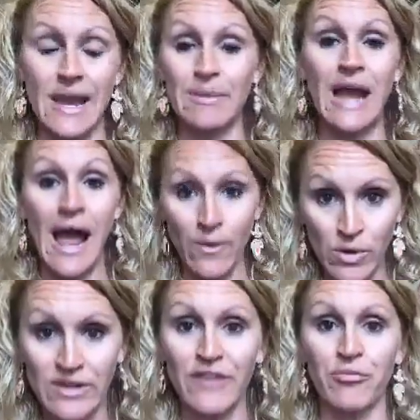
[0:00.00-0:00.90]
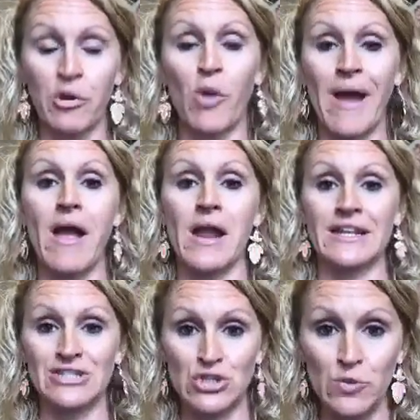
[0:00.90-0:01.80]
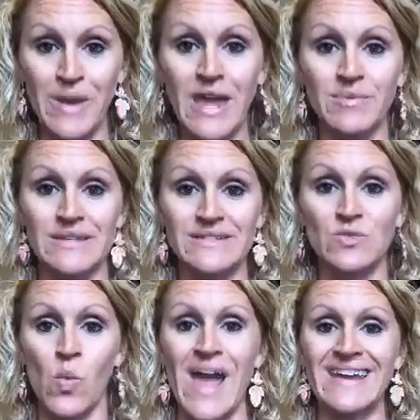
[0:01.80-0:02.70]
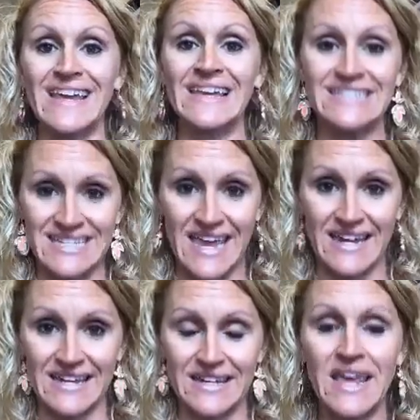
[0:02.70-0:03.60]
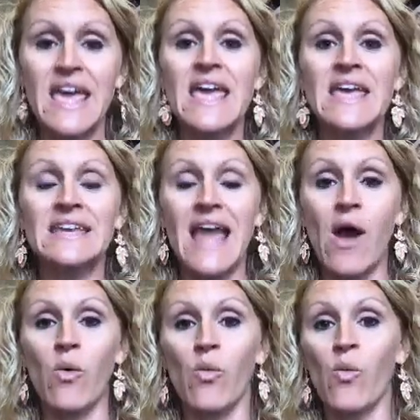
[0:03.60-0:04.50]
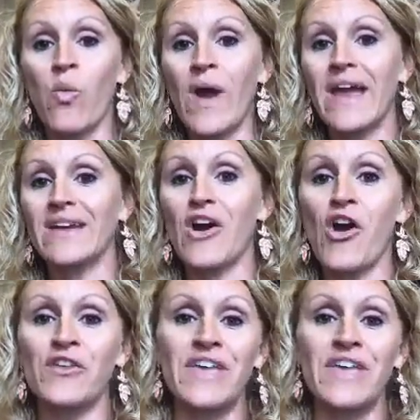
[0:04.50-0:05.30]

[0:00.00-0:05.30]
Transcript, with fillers: I mean, I will give probiotics to babies when indicated. Now, when are